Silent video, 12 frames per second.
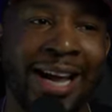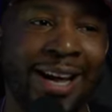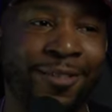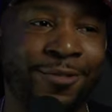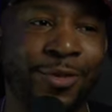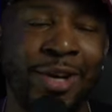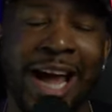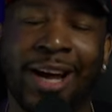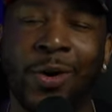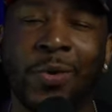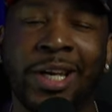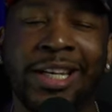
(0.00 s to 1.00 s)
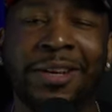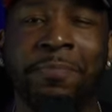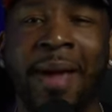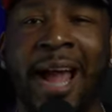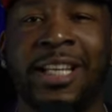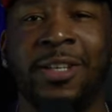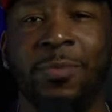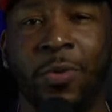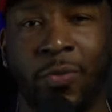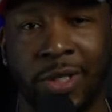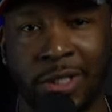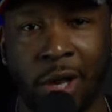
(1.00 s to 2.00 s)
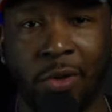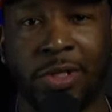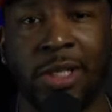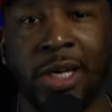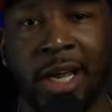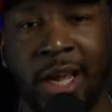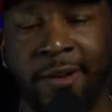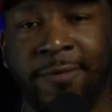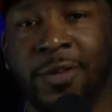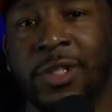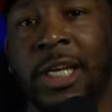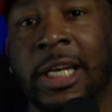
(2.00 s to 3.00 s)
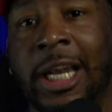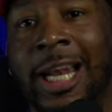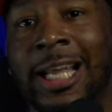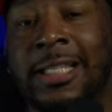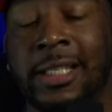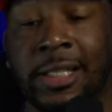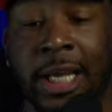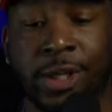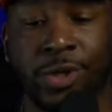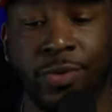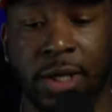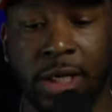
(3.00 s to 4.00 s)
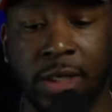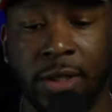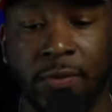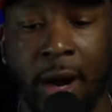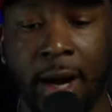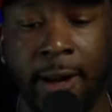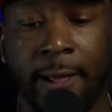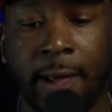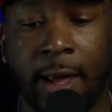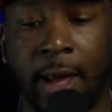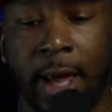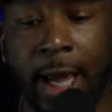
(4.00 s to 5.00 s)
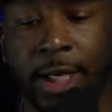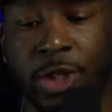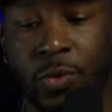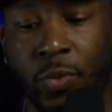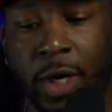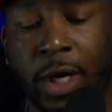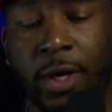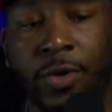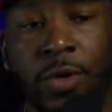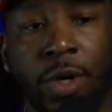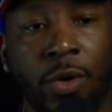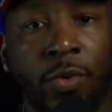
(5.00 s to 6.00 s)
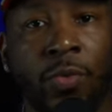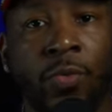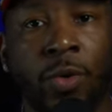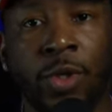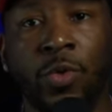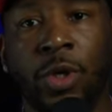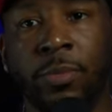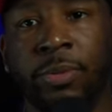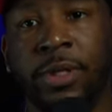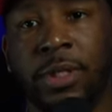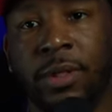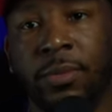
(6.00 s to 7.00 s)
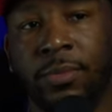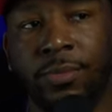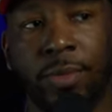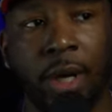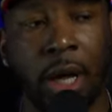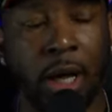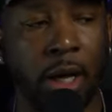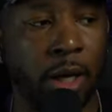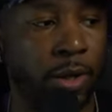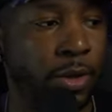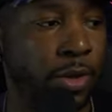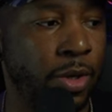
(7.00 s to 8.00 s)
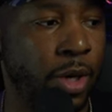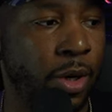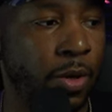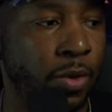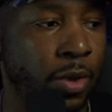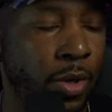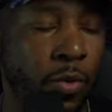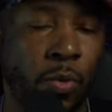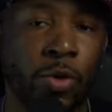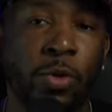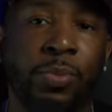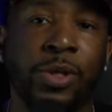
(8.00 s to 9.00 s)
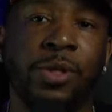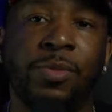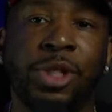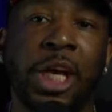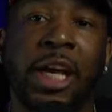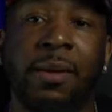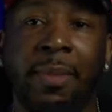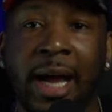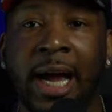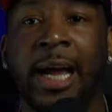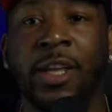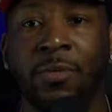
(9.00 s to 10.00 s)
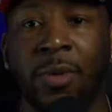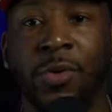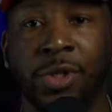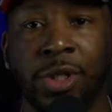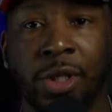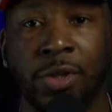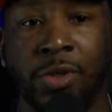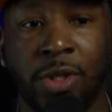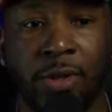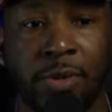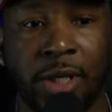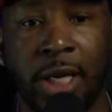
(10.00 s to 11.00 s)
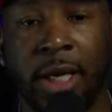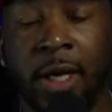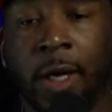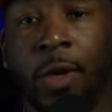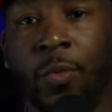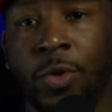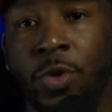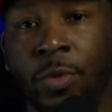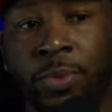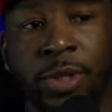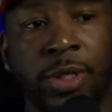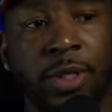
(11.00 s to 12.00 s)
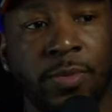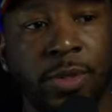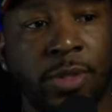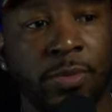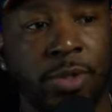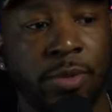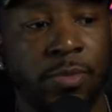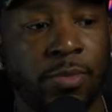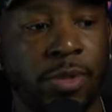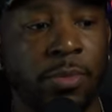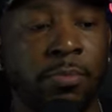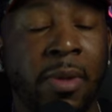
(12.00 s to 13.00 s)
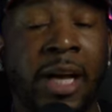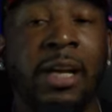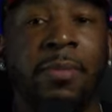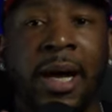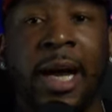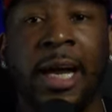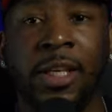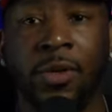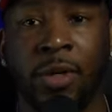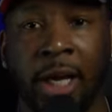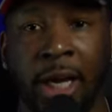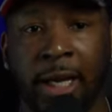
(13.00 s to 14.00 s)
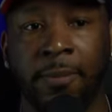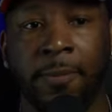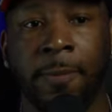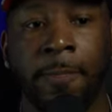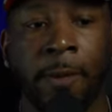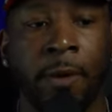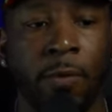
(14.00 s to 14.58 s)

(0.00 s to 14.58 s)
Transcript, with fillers: have you're not gonna get the maximum results and the efforts and the lessons that you need right as to where you know when you can put some uh you know when you can put some chicken behind your motion you see what i'm saying when you can put some some some some money behind your game